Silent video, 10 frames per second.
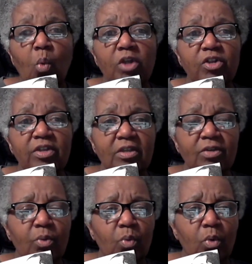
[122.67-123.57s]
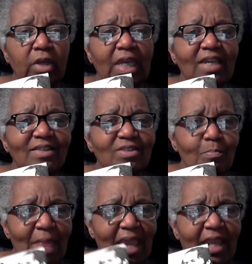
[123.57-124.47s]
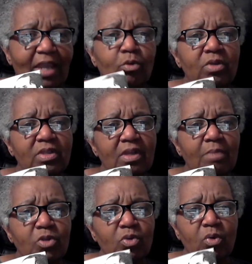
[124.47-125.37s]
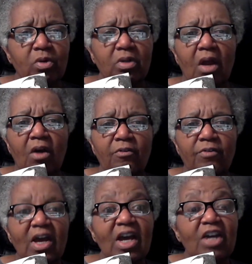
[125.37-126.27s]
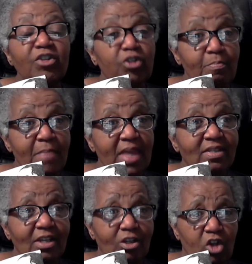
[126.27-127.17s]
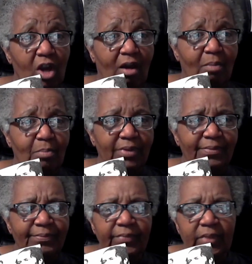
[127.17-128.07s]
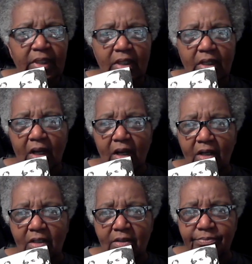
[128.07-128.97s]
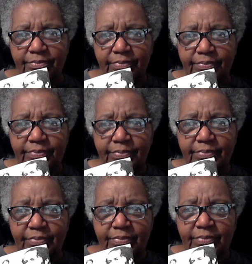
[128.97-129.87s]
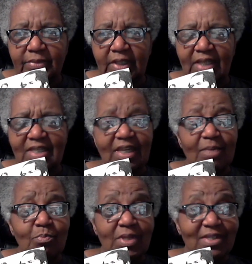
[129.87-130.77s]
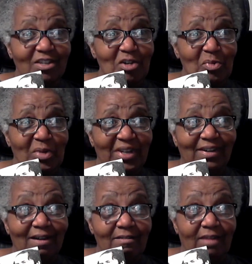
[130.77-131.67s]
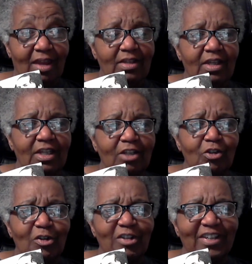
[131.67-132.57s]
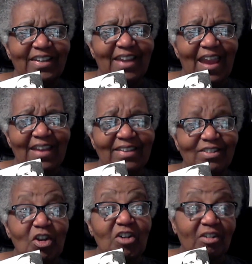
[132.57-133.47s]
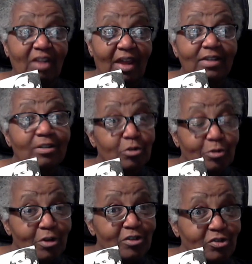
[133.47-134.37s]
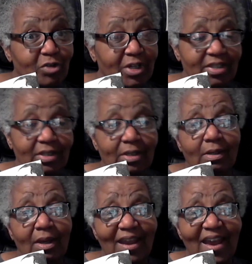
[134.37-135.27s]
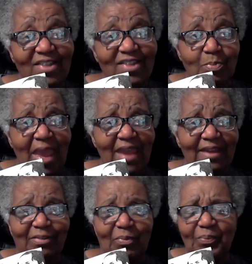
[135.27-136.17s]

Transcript: which is either working as a maid or in some sort of domestic job. Um, it seemed Miss Cullwick liked getting dirty and liked cross-dressing as a man.